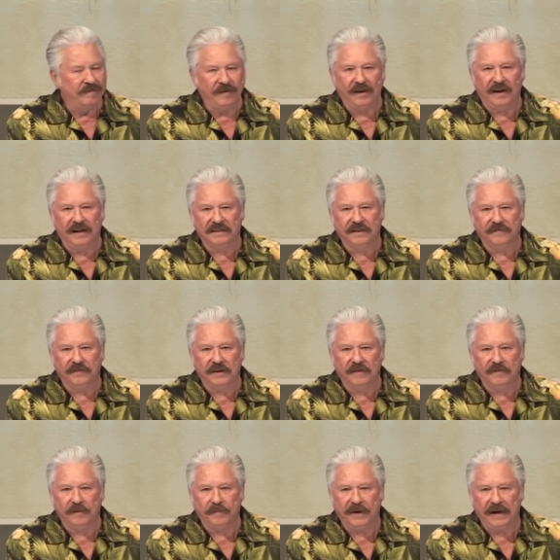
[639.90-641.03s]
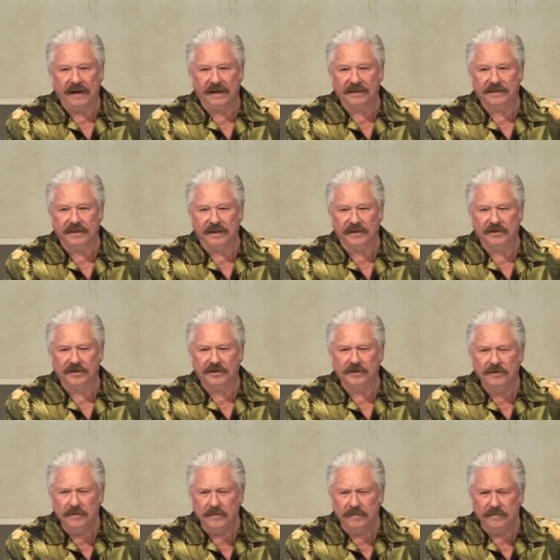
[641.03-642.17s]
philosophy of the past that
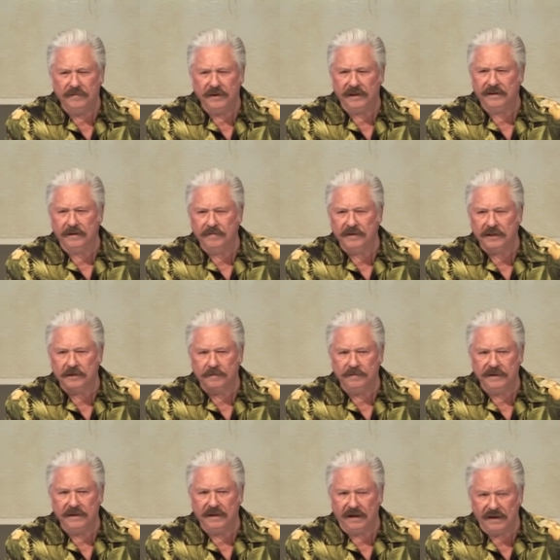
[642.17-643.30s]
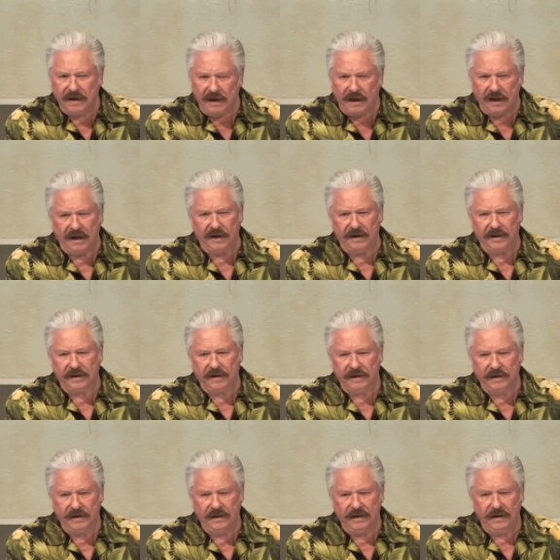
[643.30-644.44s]
assumed that there must be a God.
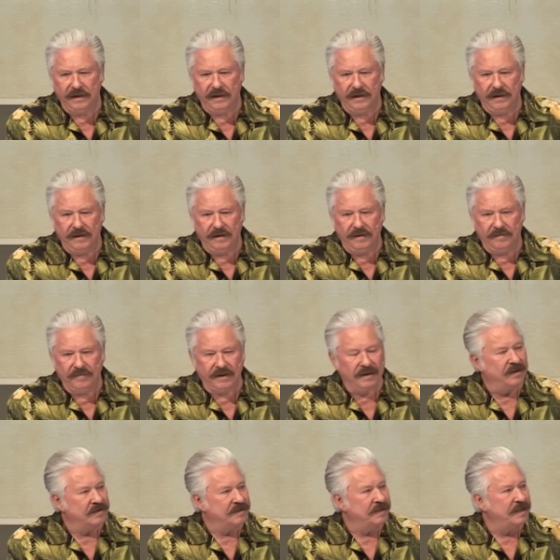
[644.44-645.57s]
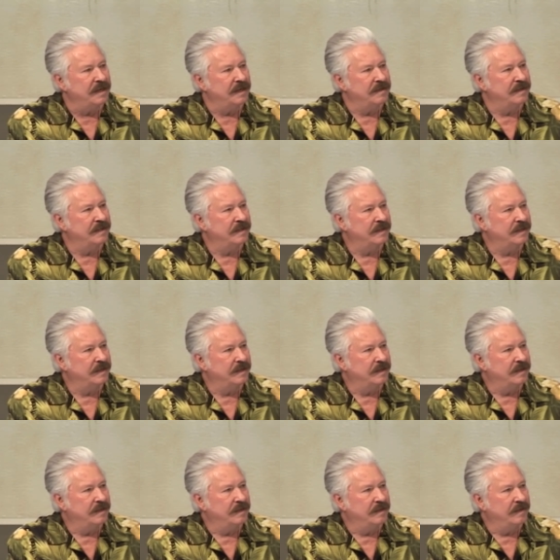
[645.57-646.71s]
Because then
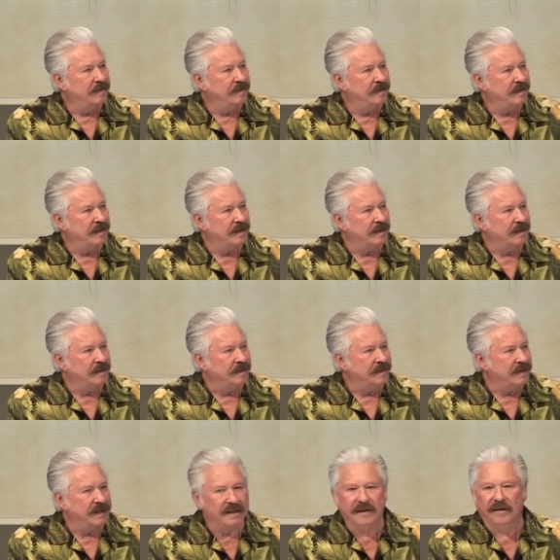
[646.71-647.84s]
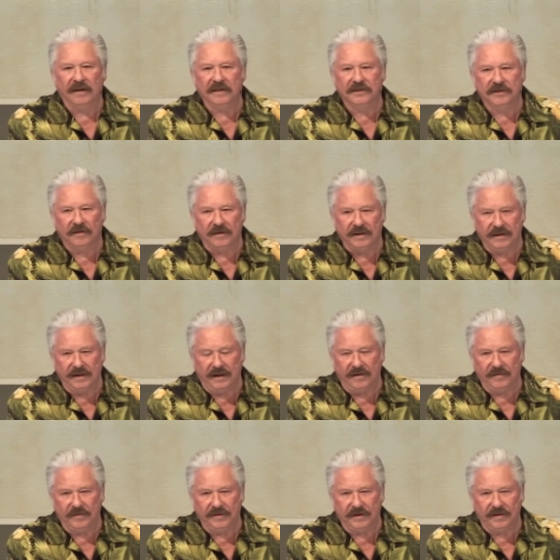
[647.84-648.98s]
uh, Descartes started
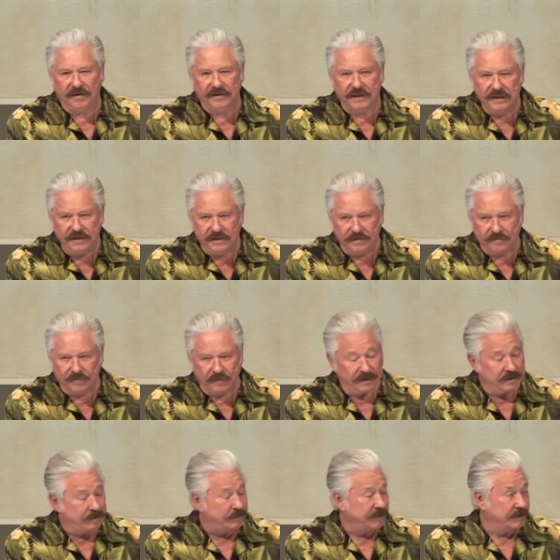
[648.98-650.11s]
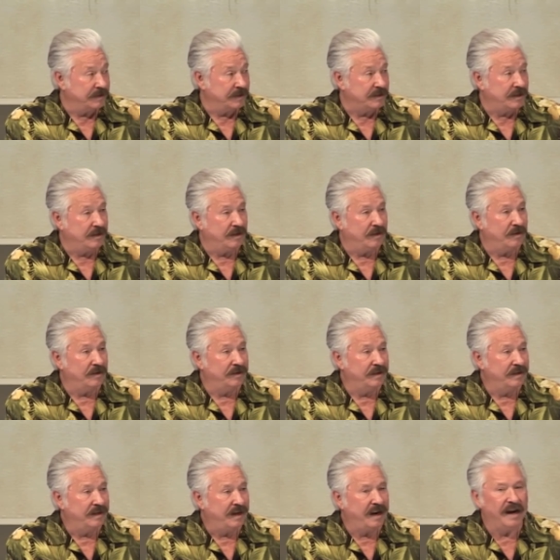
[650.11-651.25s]
out with the Cartesian principle, as it's called
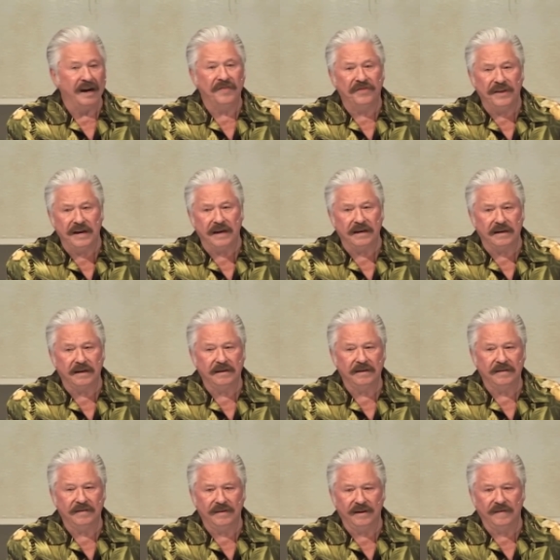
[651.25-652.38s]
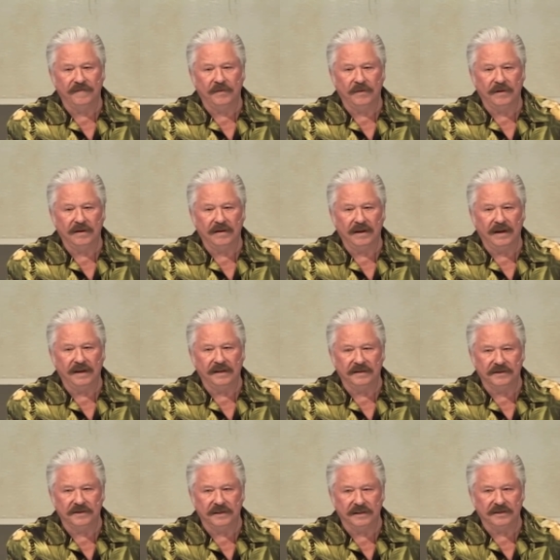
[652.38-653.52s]
I think, therefore I
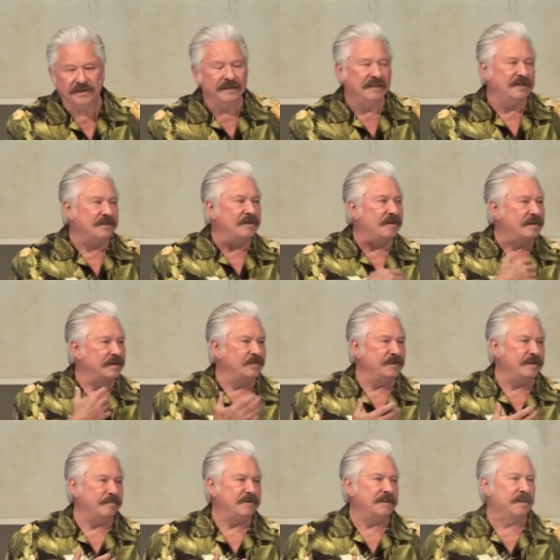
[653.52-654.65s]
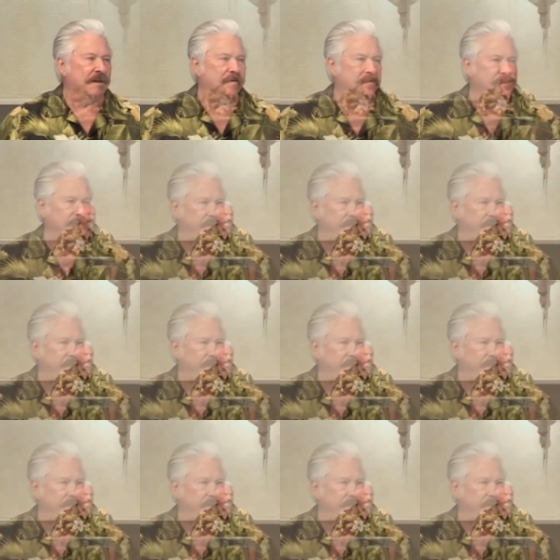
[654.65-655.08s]
exist. He started with himself.